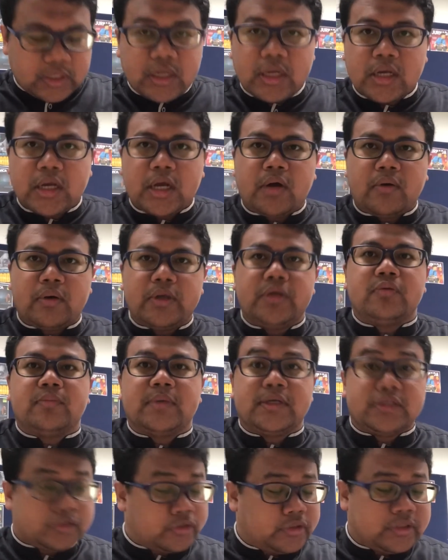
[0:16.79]
How are you, my
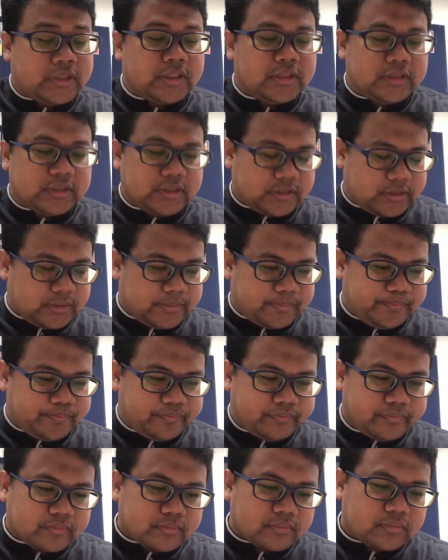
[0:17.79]
students?
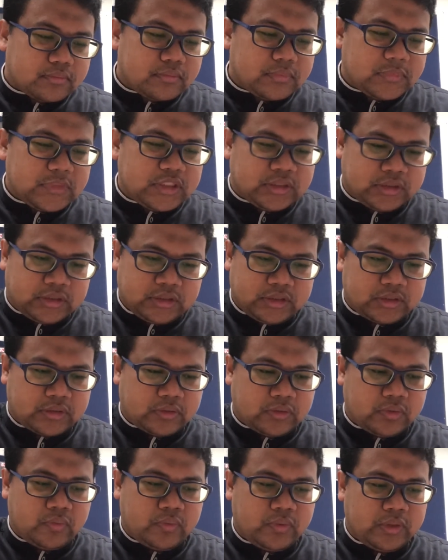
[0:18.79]
So
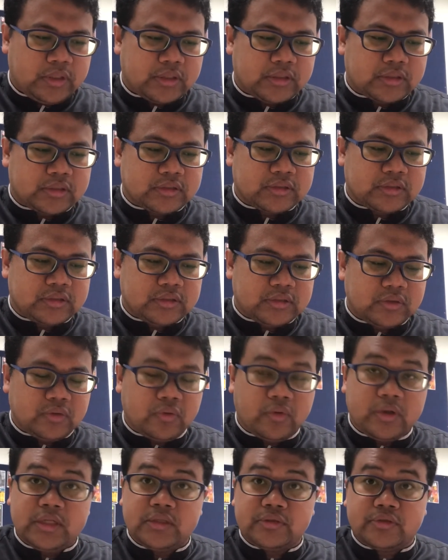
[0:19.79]
we are
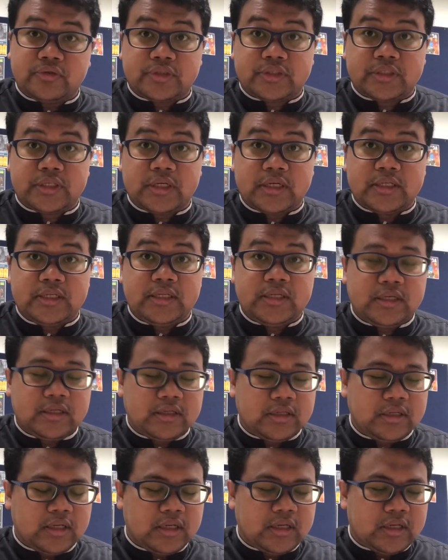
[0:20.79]
going to study
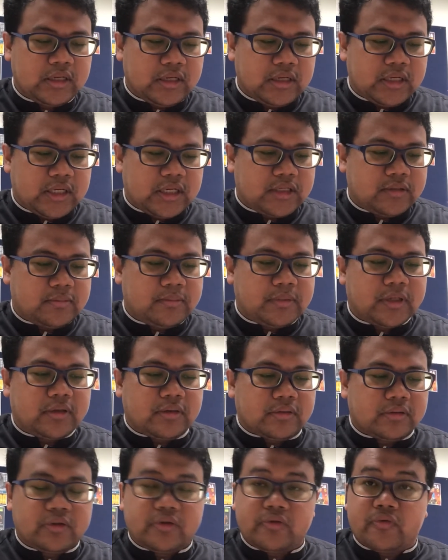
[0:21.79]
about
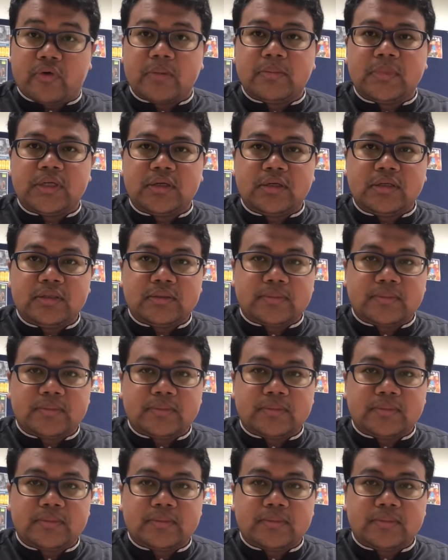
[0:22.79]
grammar.